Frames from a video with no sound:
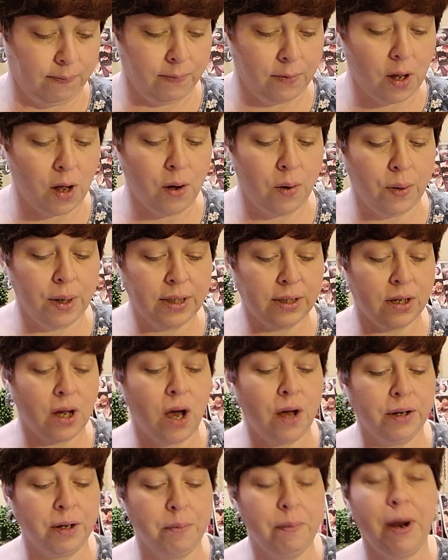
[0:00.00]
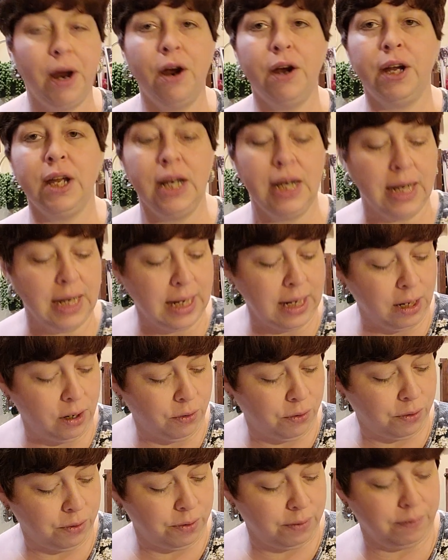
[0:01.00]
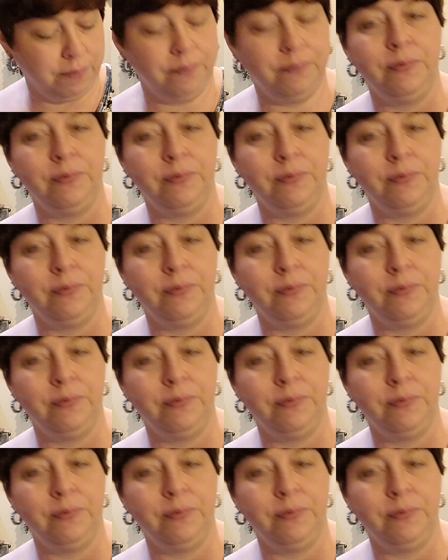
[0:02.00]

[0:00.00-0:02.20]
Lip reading: Oh, it's called American Eagle.